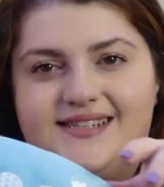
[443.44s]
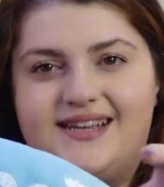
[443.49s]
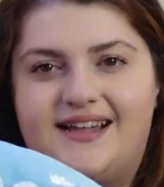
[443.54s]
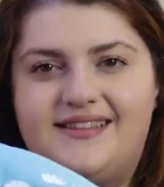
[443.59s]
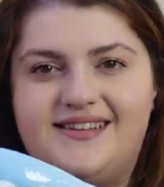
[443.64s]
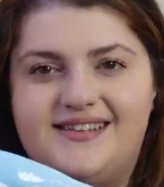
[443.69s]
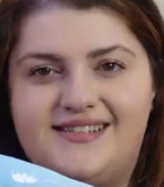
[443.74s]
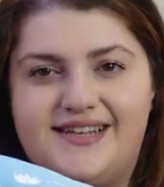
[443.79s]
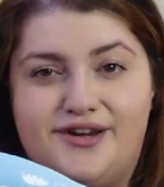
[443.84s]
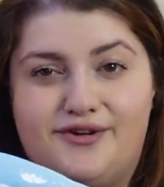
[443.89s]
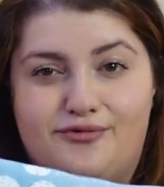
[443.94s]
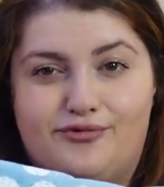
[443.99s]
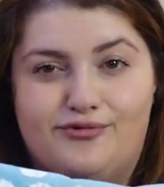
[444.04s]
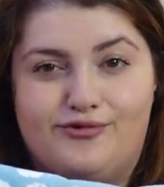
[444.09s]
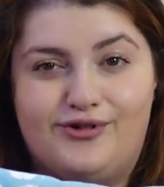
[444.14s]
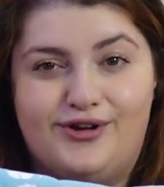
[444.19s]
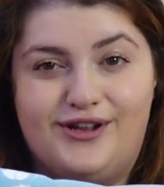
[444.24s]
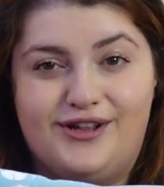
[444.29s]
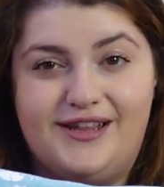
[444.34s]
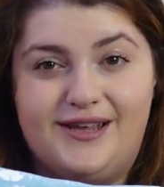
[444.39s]
got these like
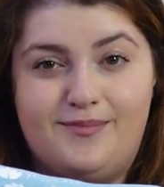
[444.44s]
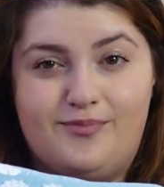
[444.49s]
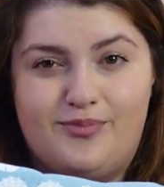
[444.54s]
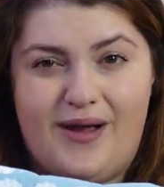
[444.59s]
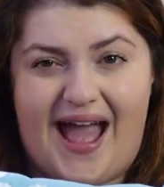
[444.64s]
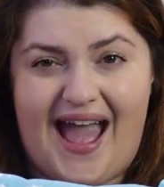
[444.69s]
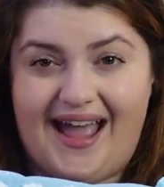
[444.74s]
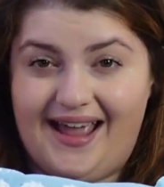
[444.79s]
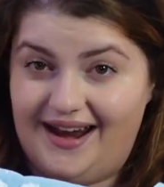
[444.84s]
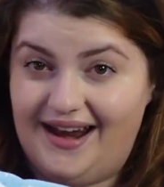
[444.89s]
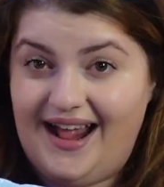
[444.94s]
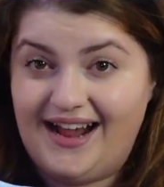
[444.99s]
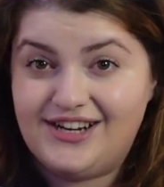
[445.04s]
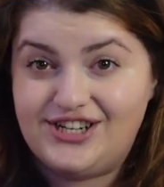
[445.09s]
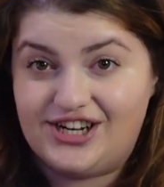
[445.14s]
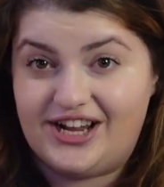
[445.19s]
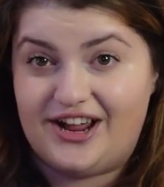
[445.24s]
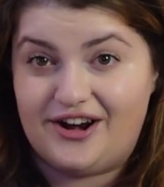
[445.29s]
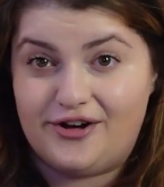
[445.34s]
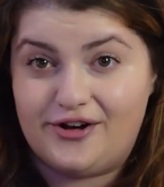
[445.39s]
really, it actually
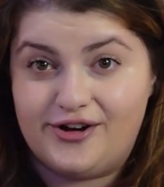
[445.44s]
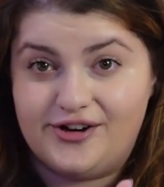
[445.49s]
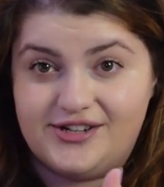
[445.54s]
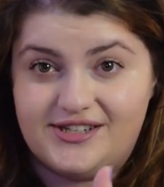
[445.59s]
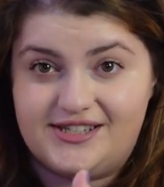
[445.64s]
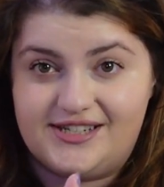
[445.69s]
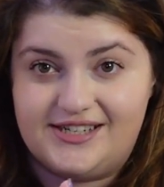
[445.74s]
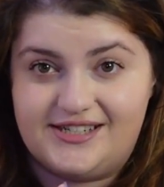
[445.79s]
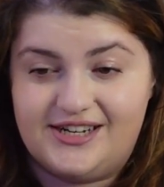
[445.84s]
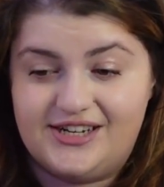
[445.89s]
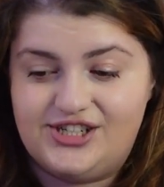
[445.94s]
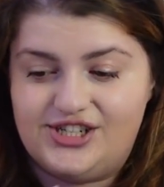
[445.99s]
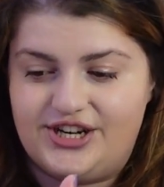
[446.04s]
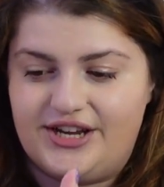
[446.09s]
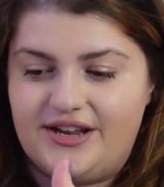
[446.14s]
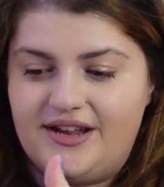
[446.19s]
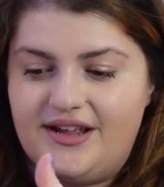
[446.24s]
kind of hurts to touch it.